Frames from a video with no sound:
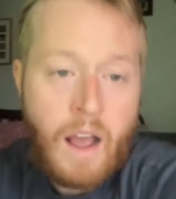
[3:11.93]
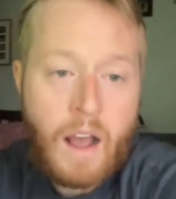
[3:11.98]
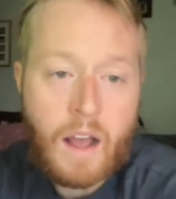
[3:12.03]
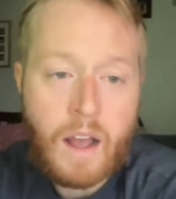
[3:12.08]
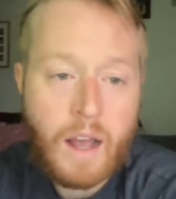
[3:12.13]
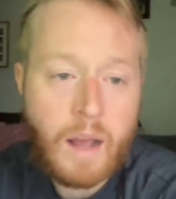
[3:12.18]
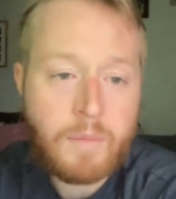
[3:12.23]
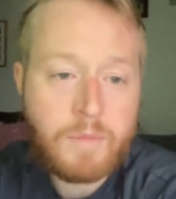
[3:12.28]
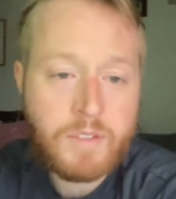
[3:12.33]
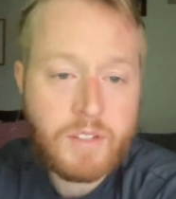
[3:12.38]

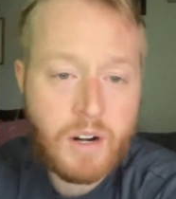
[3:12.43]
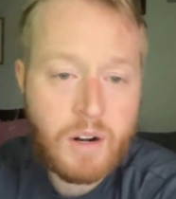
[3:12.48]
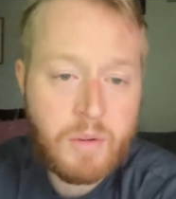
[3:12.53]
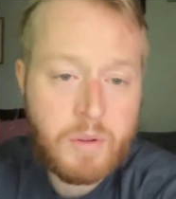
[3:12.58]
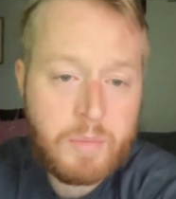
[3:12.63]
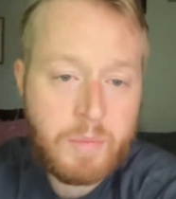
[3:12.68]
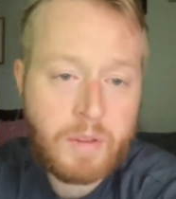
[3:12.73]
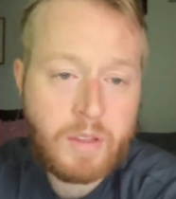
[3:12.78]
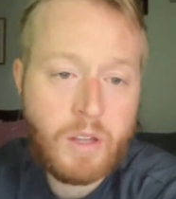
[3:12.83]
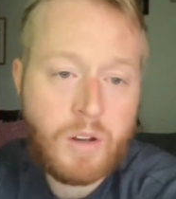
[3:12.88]
Starting
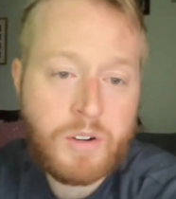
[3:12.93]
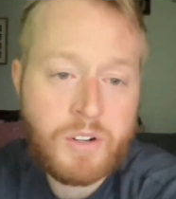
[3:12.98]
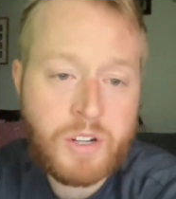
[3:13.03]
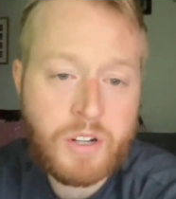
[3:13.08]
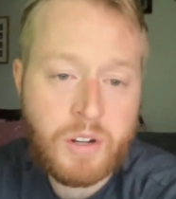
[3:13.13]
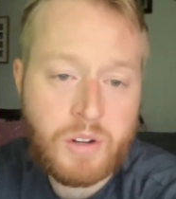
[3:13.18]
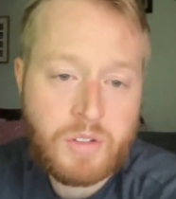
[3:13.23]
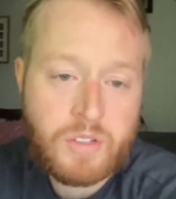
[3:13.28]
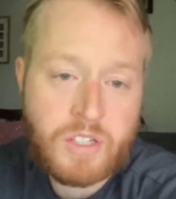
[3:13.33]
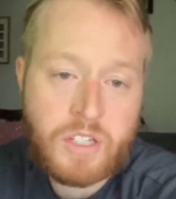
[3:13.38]
with Bologna
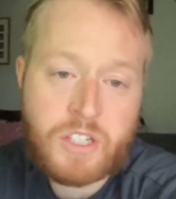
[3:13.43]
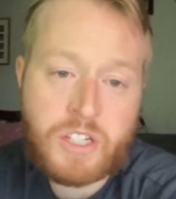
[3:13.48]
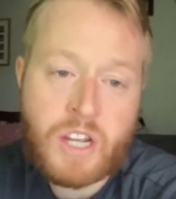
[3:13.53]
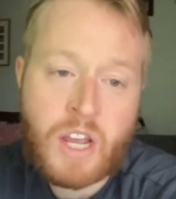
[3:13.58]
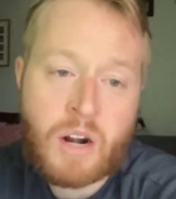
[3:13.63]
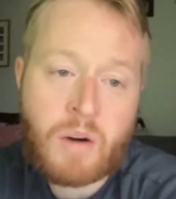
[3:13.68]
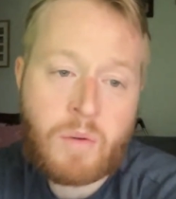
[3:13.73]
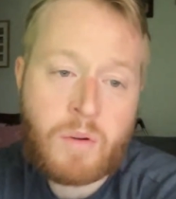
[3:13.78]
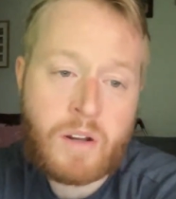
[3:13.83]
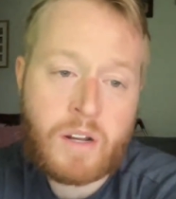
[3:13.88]
hosting
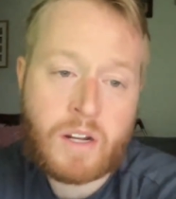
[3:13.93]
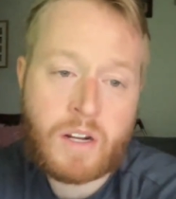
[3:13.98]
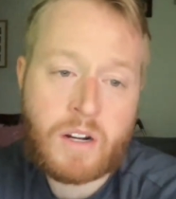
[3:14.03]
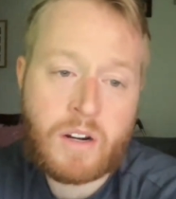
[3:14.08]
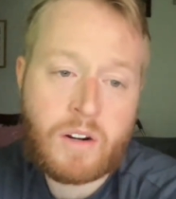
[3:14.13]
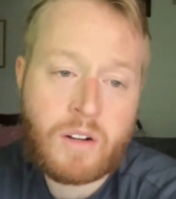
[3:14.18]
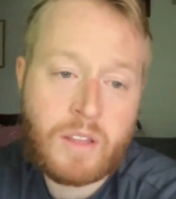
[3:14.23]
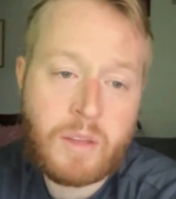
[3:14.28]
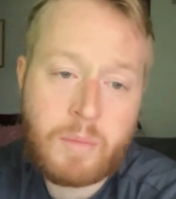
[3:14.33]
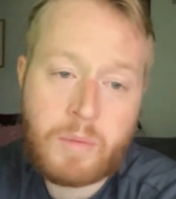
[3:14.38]
Genoa.
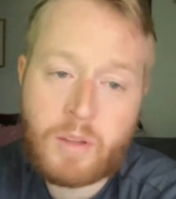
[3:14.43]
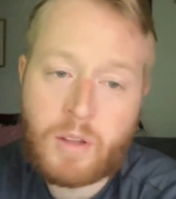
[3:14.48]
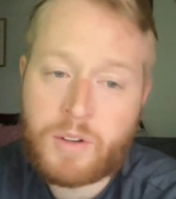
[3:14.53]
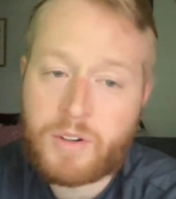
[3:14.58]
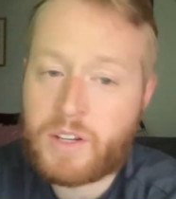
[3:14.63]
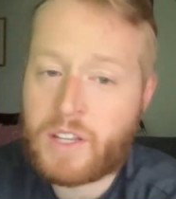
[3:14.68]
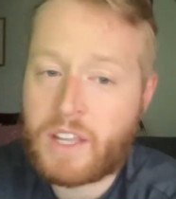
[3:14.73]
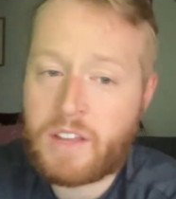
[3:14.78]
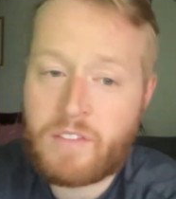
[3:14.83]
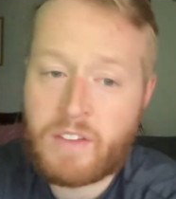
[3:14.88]
Currently,
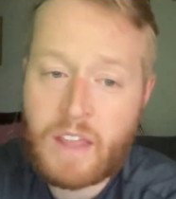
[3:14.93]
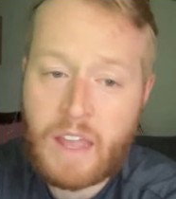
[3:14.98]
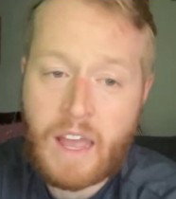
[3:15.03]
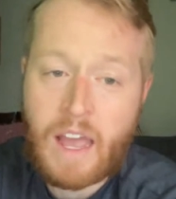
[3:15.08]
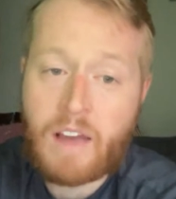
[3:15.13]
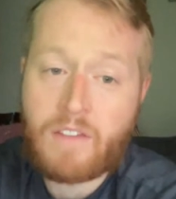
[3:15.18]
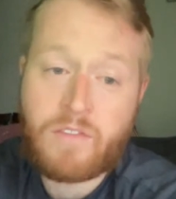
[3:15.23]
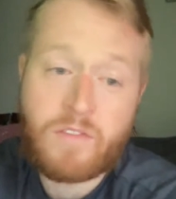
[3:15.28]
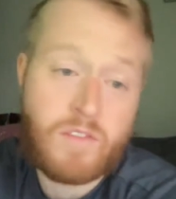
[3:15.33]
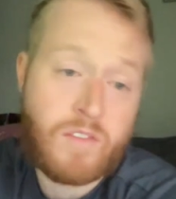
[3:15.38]
Bologna giving
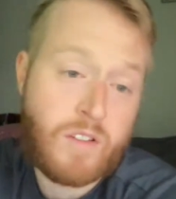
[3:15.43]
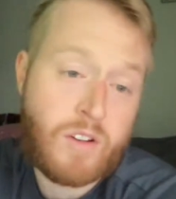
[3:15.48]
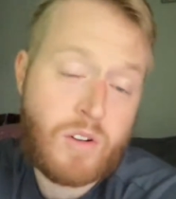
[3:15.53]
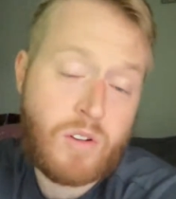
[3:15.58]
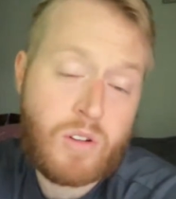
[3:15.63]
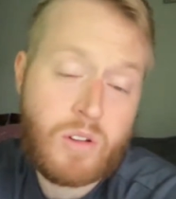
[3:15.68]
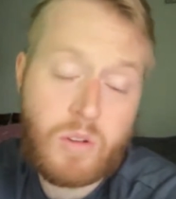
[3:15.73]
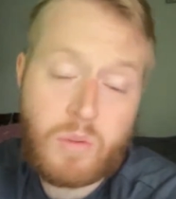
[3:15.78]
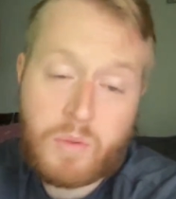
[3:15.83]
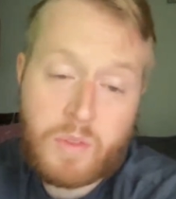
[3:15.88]
1/2
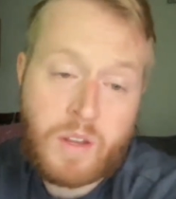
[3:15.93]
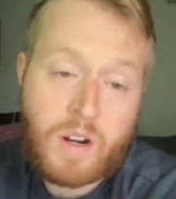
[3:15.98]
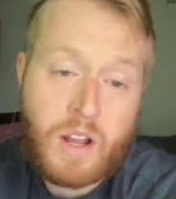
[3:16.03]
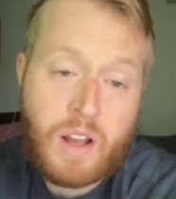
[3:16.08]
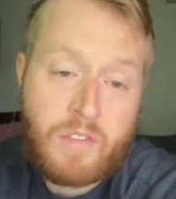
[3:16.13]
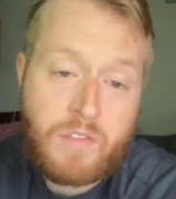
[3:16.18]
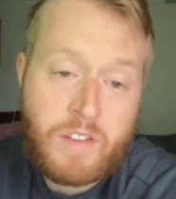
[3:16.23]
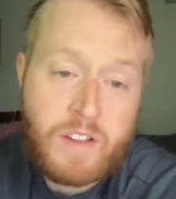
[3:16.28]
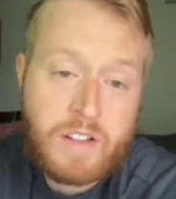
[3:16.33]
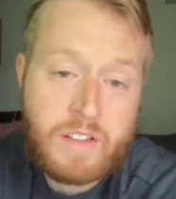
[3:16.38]
goal with an
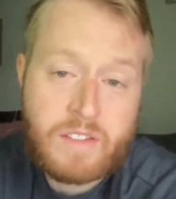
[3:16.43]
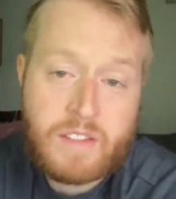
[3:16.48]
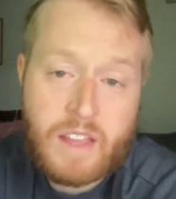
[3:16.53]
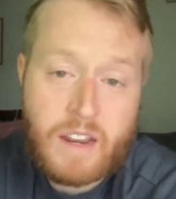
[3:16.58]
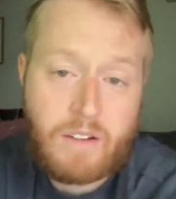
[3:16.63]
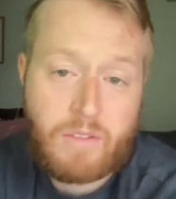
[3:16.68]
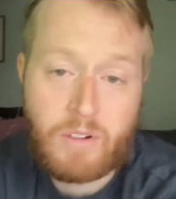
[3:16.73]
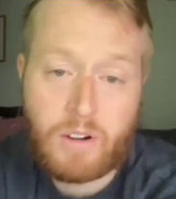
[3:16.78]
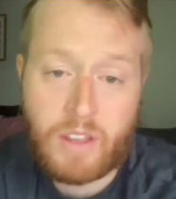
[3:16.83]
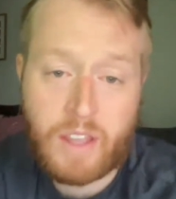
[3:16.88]
offense
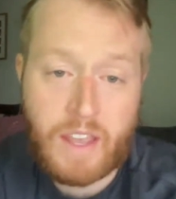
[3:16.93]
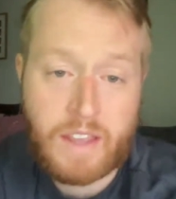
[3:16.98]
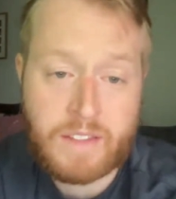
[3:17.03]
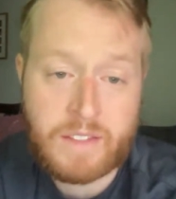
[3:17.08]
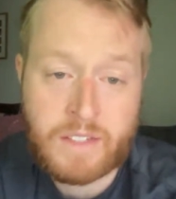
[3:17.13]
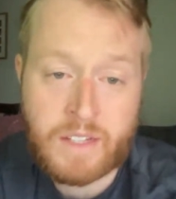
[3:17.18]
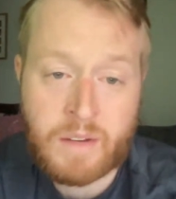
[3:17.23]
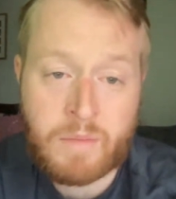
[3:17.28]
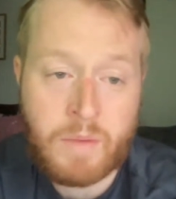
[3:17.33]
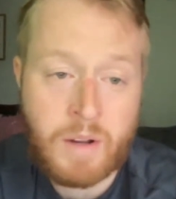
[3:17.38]
that really
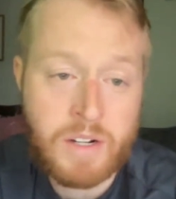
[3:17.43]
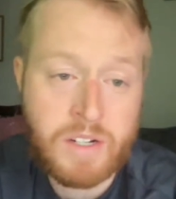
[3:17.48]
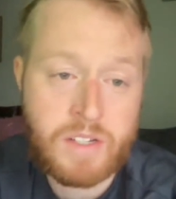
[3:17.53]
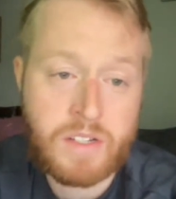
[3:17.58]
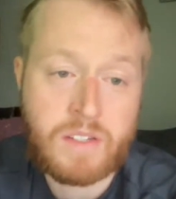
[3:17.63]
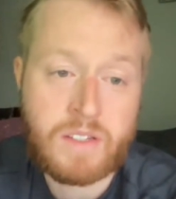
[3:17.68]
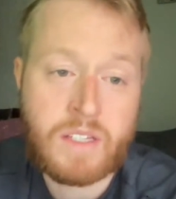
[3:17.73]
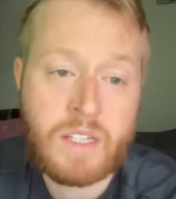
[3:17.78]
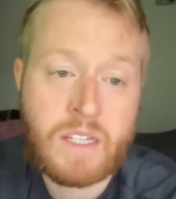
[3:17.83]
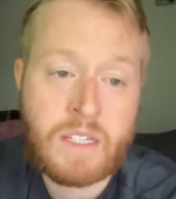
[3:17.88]
hasn't done much
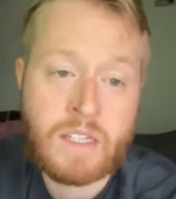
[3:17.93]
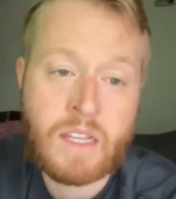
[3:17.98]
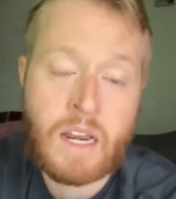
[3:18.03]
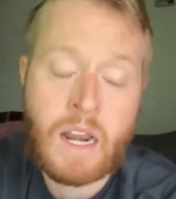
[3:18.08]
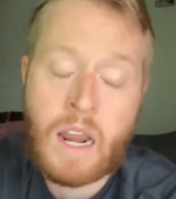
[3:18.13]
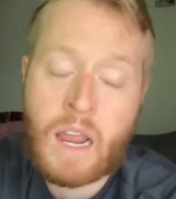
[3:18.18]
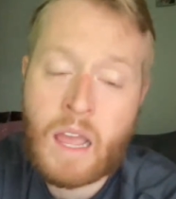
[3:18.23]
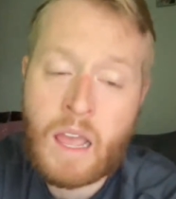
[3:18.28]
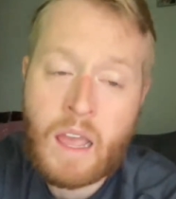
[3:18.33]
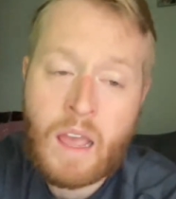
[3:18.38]
this
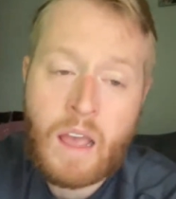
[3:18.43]
season.